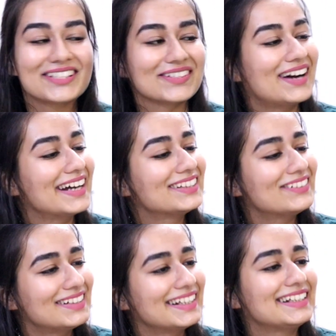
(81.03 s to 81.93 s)
So I
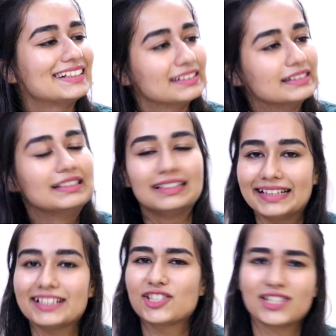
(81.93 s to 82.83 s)
thought
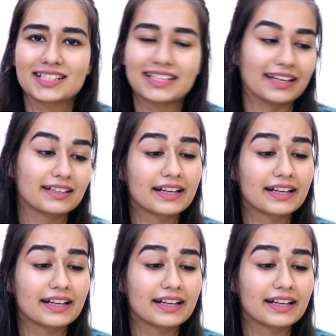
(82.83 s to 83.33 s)
let's just get it.